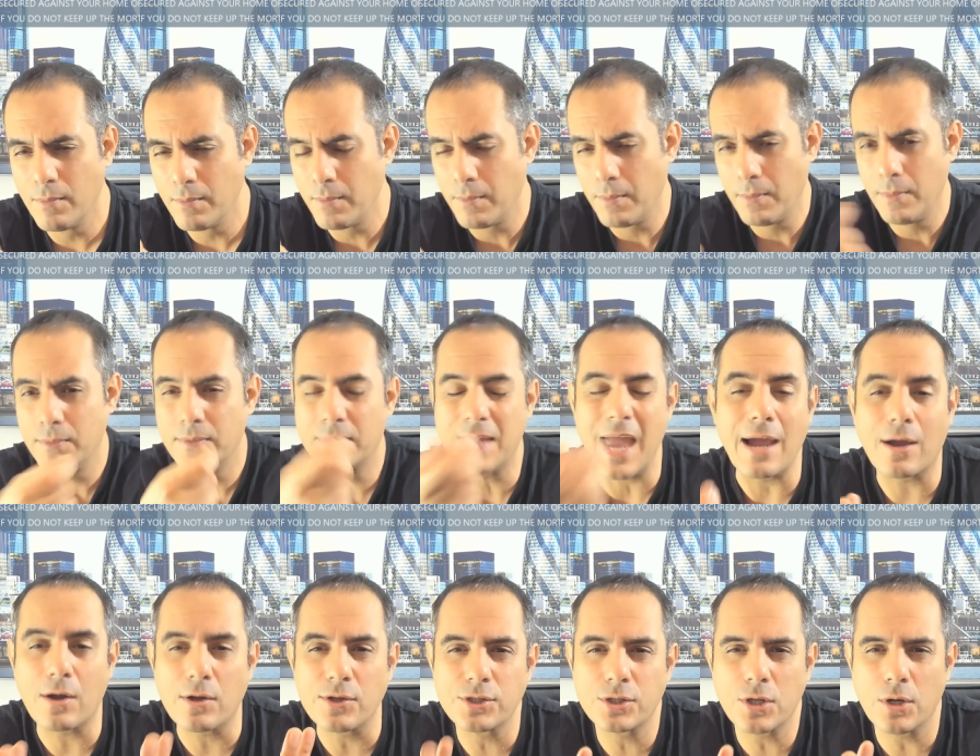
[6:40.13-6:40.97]
Debt
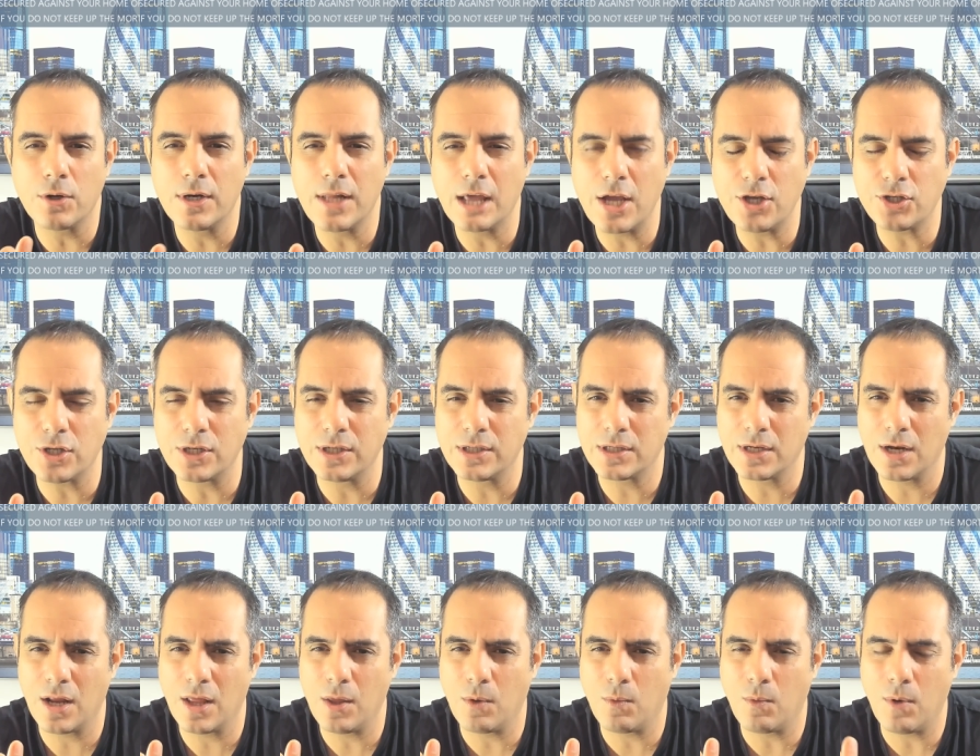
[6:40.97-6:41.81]
consolidation is
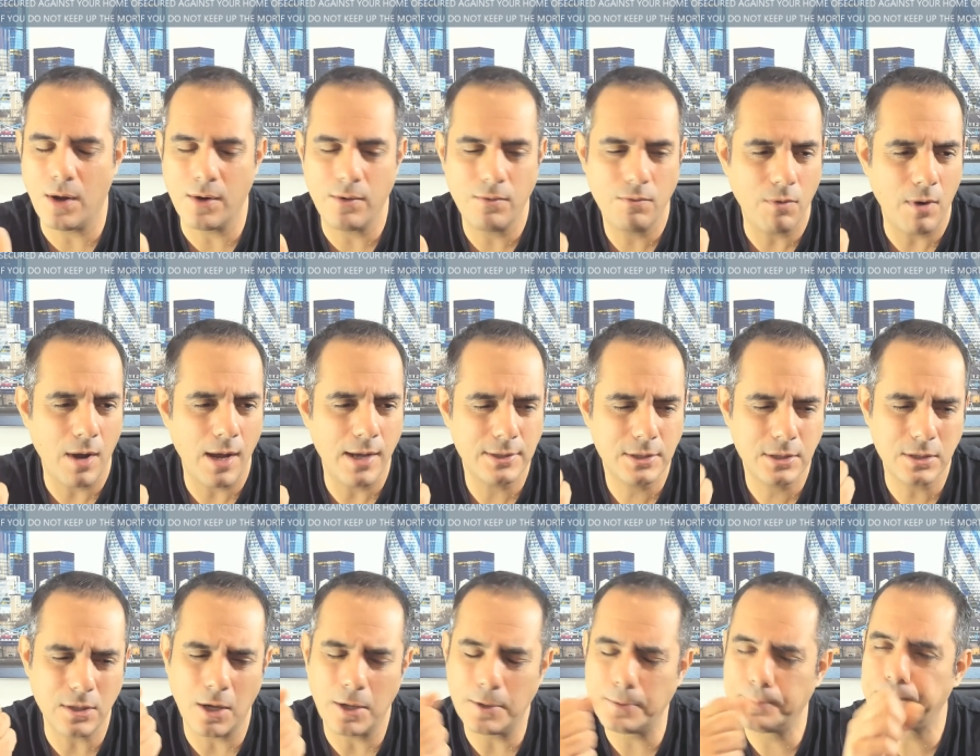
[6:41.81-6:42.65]
another one, right?
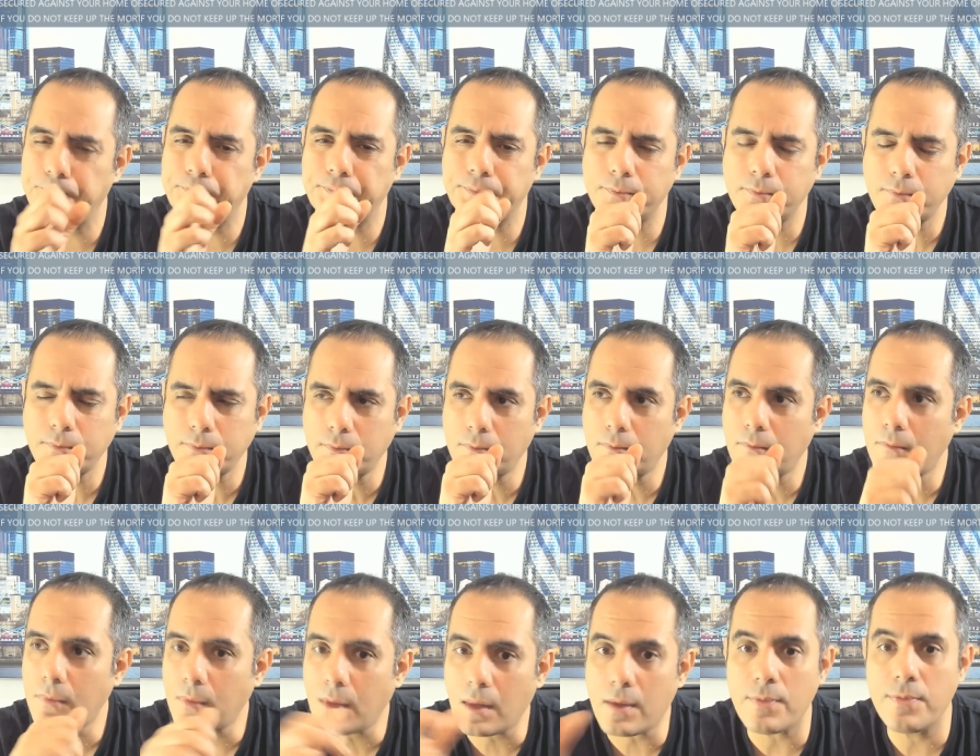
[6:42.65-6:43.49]
So
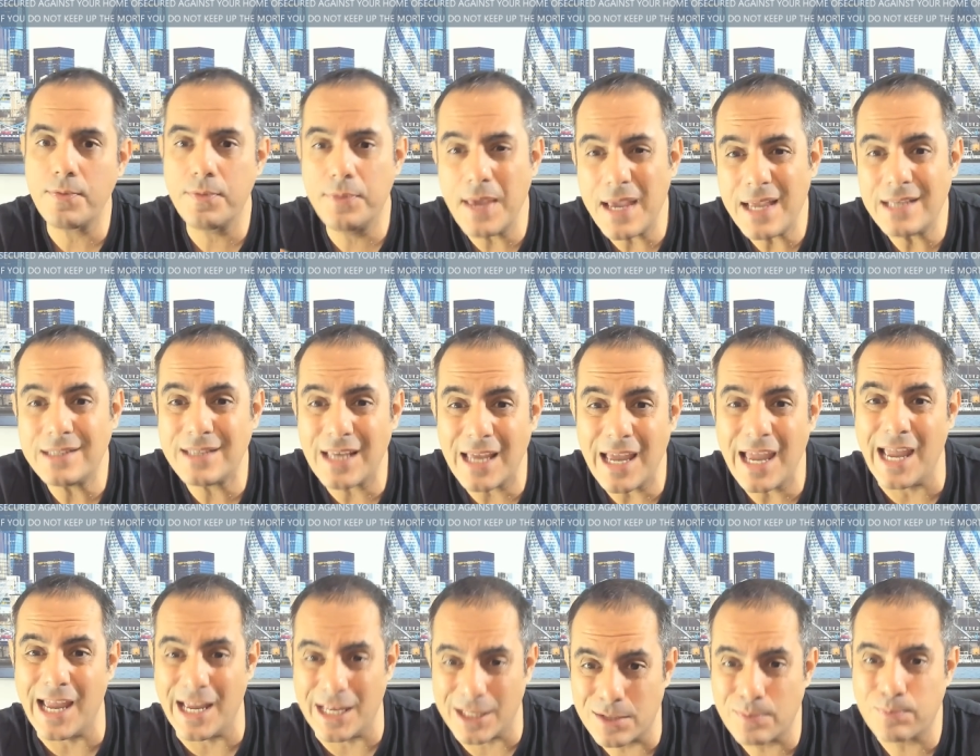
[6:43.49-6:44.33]
this
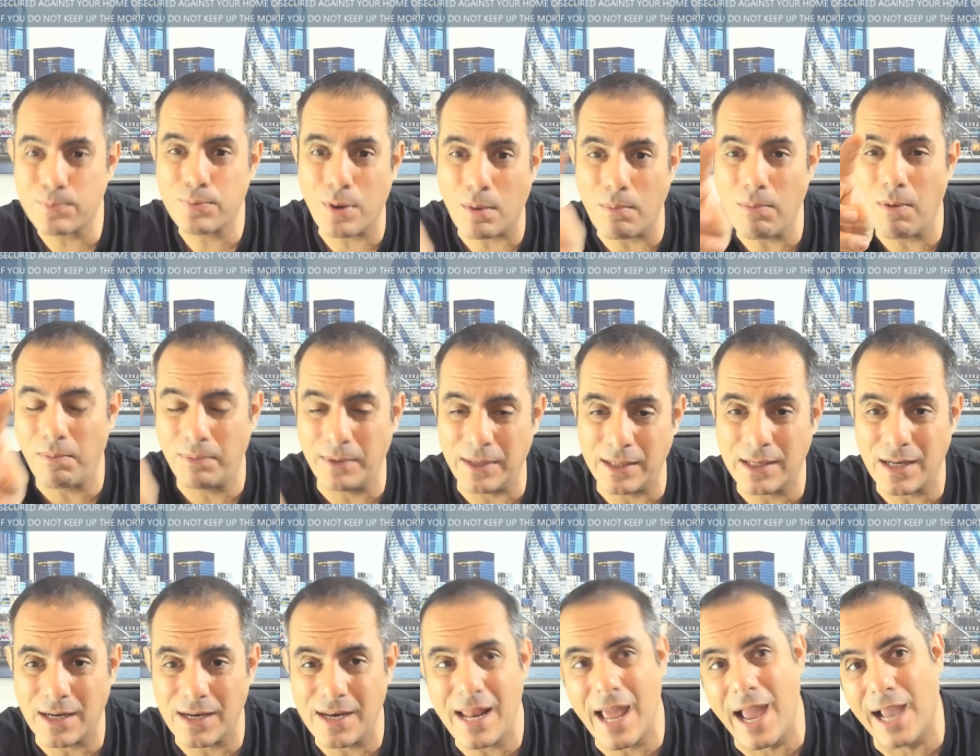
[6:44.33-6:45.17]
is probably the
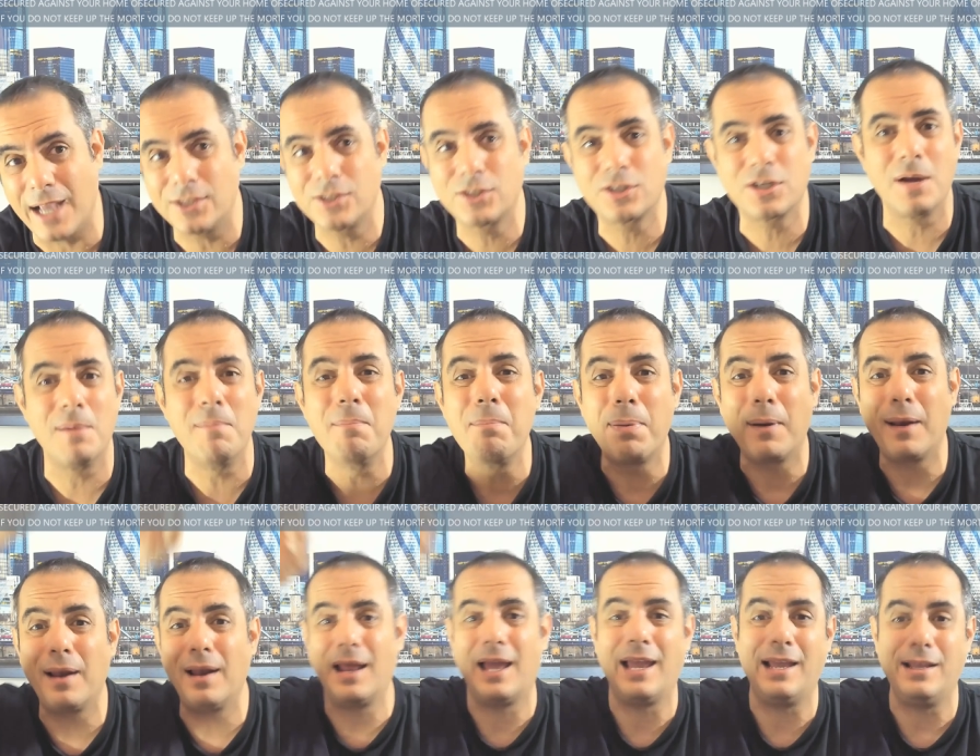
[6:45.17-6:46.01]
next
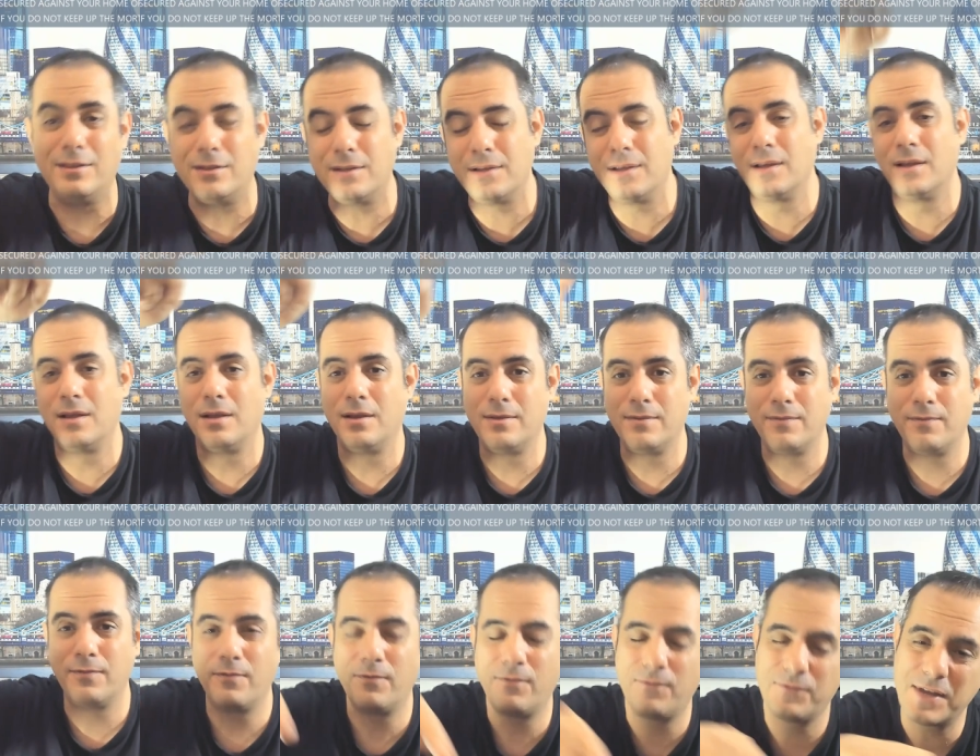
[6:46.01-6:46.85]
complaint
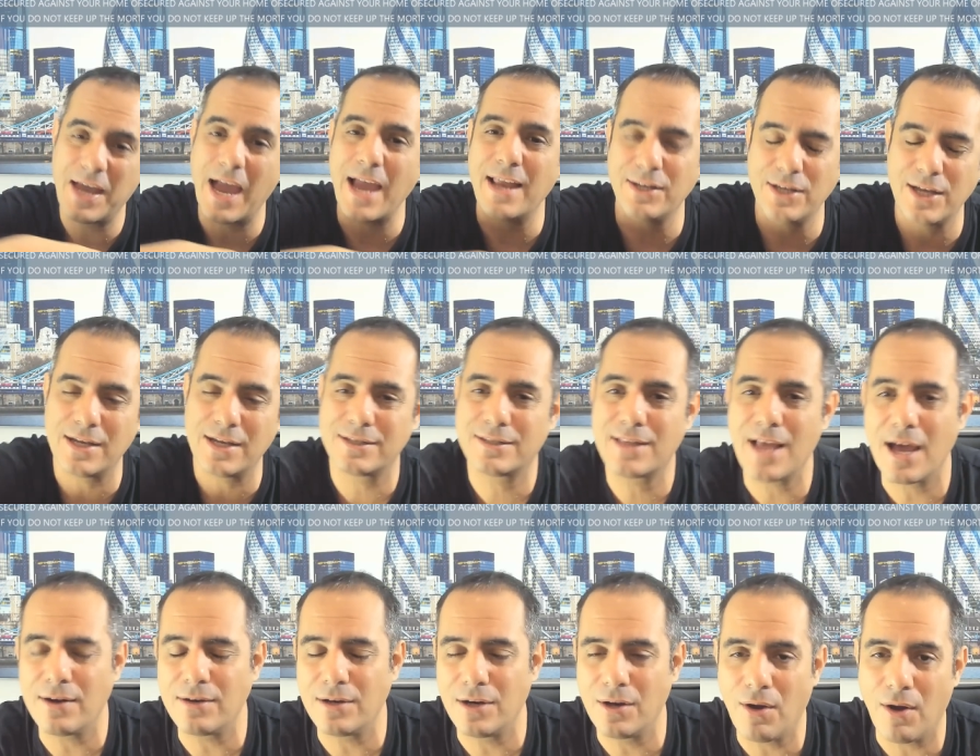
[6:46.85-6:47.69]
10 years down
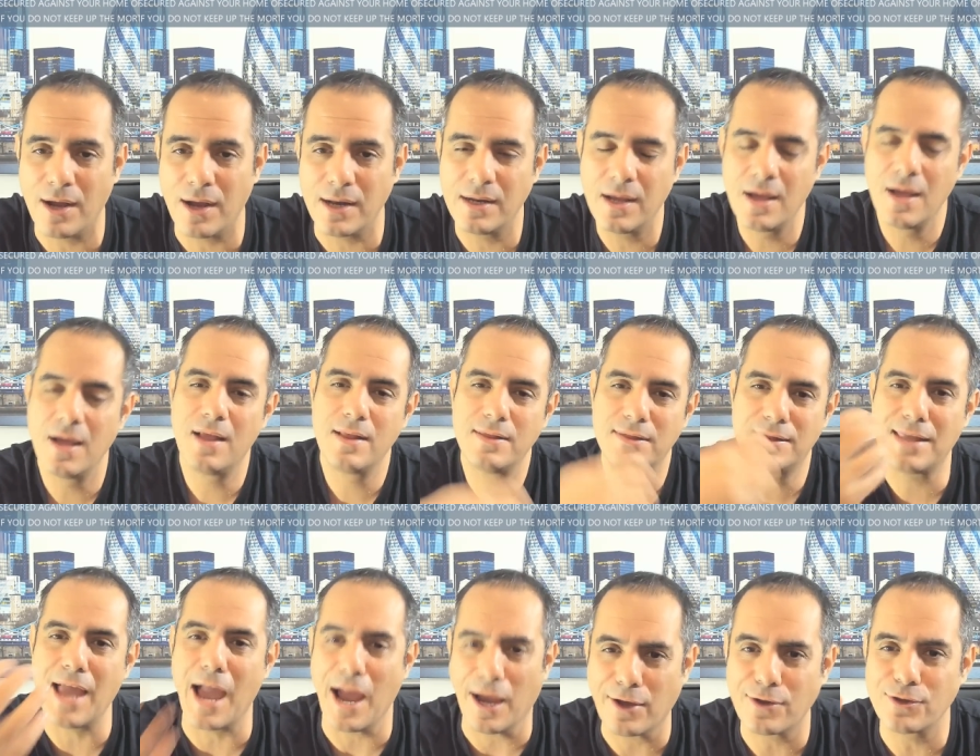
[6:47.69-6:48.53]
the line.
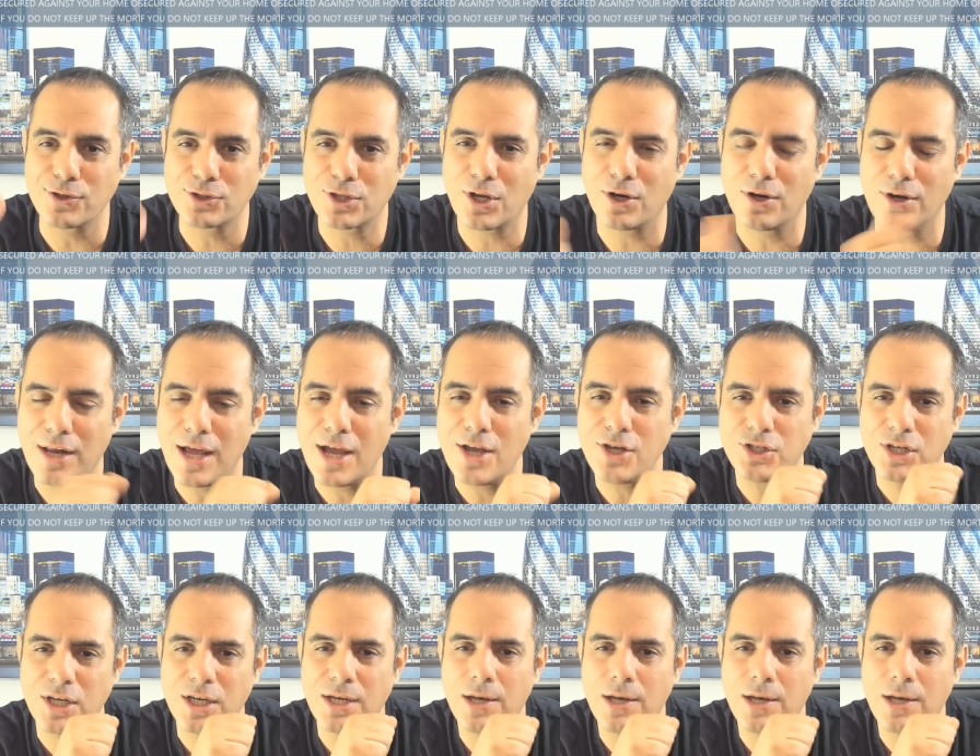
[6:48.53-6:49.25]
Debt consolidation.